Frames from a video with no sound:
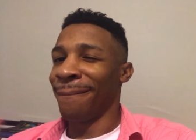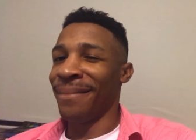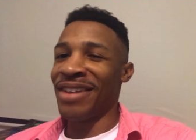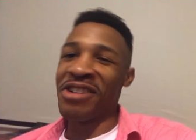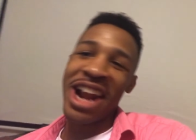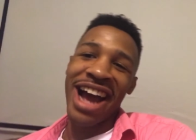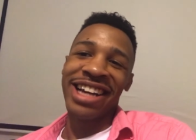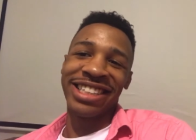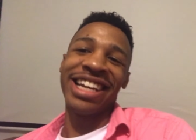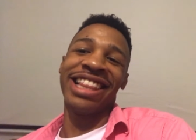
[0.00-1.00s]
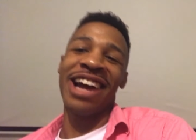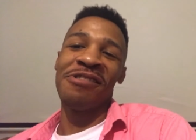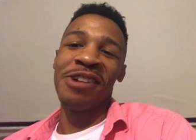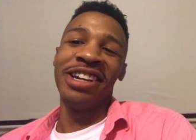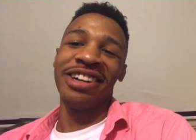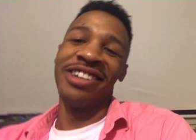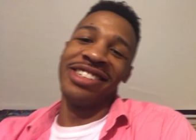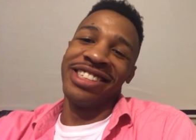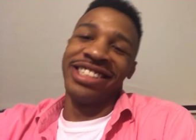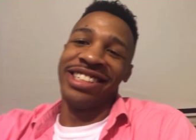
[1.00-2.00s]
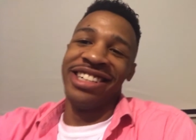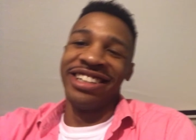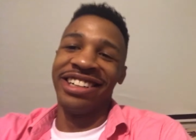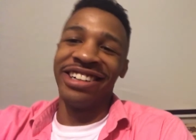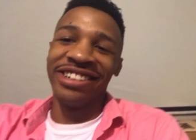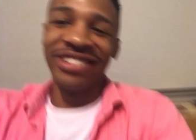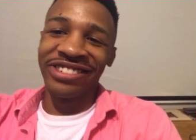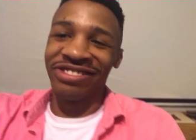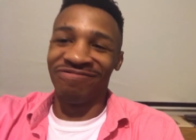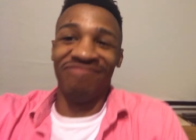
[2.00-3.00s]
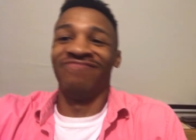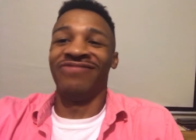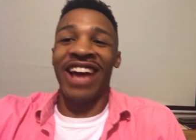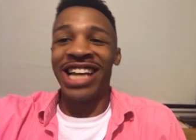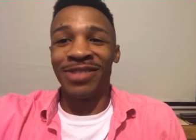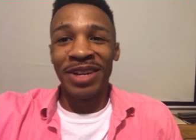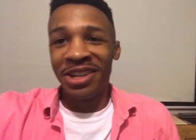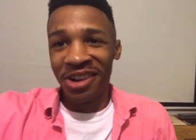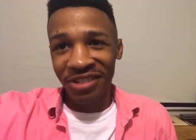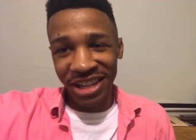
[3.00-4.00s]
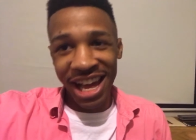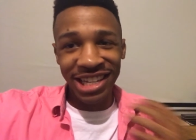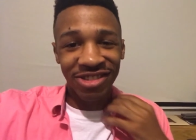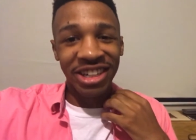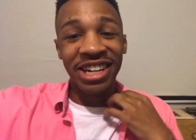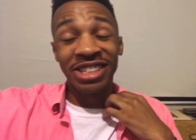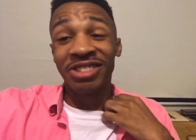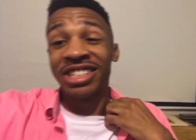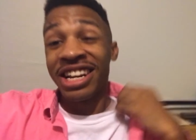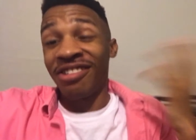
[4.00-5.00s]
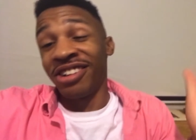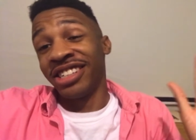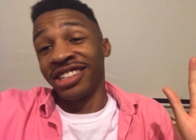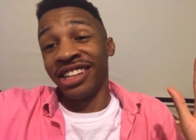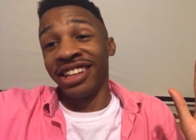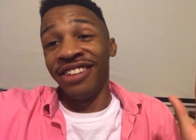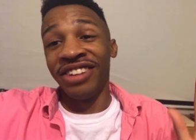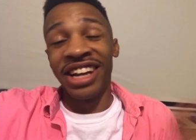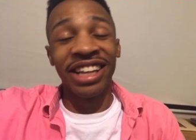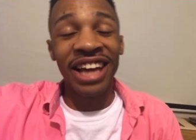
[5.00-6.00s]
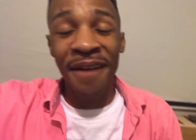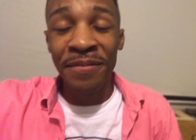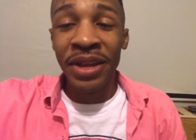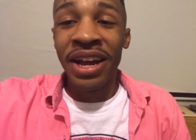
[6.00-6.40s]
we're not gonna say like Windows, you know, has been doing for the last 3 years. We're just gonna leave it at that.